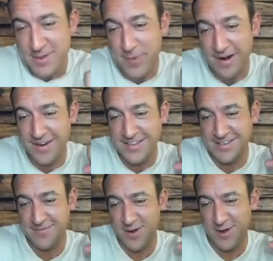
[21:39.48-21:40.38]
parents
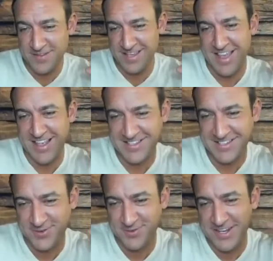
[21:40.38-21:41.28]
involved in that
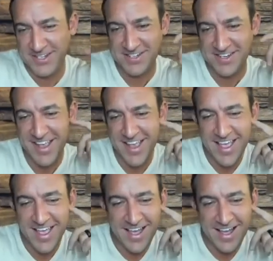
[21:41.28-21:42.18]
situation.
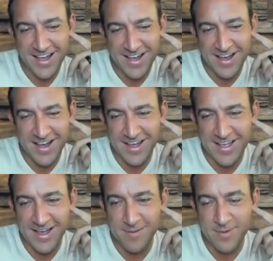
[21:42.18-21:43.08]

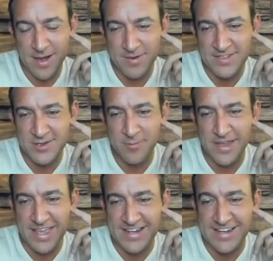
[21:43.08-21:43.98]
I'm
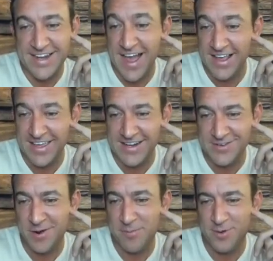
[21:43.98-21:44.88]
assuming he did not get in
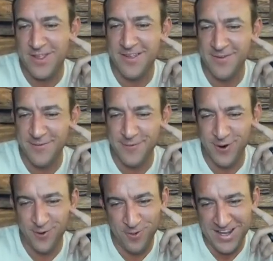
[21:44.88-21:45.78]
trouble
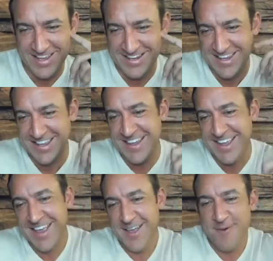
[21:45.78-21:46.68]
for what he did.
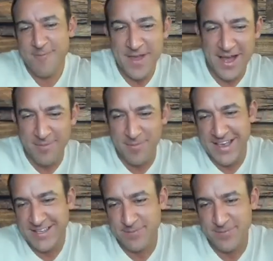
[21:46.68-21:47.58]
No. I think the
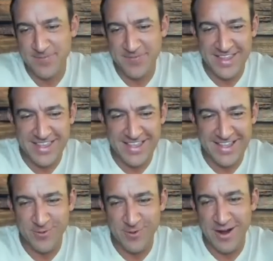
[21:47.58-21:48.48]
parents were totally okay with
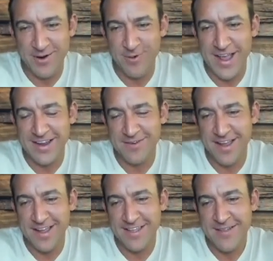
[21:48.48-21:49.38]
it.
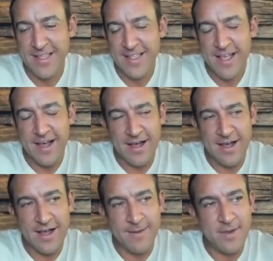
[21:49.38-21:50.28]
Right.
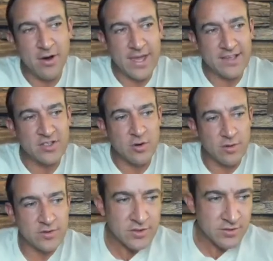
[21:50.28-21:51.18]
Okay,
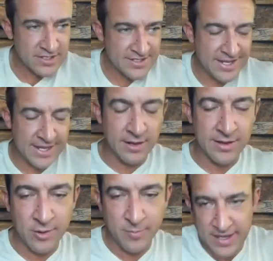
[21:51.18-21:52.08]
so let's dig in a
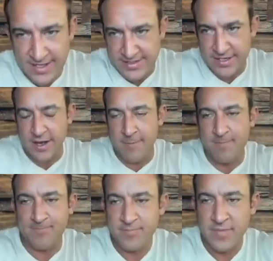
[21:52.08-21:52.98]
little bit because
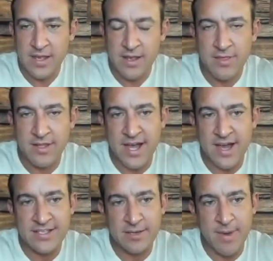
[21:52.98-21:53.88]
the
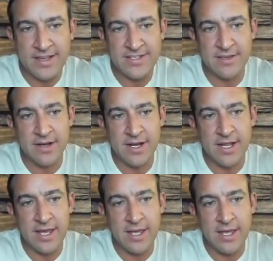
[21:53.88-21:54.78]
toxic
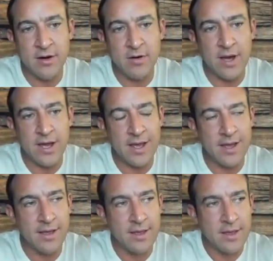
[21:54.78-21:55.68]
masculinity,
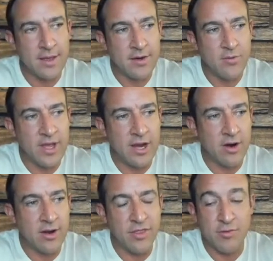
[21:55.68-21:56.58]
we hear
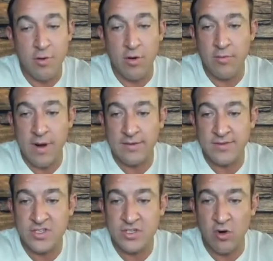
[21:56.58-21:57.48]
it thrown around
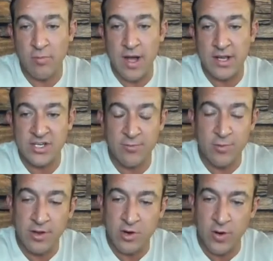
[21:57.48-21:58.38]
so much. And
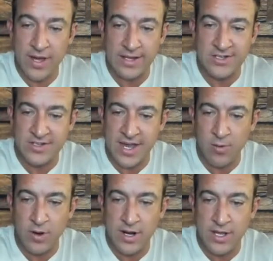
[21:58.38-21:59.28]
real quick, I just kind
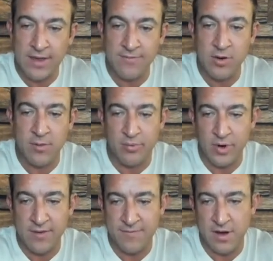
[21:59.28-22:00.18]
of want to give you a
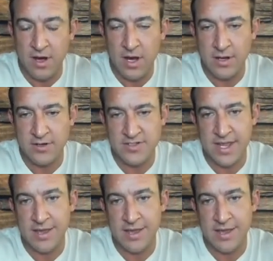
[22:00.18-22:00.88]
brief understanding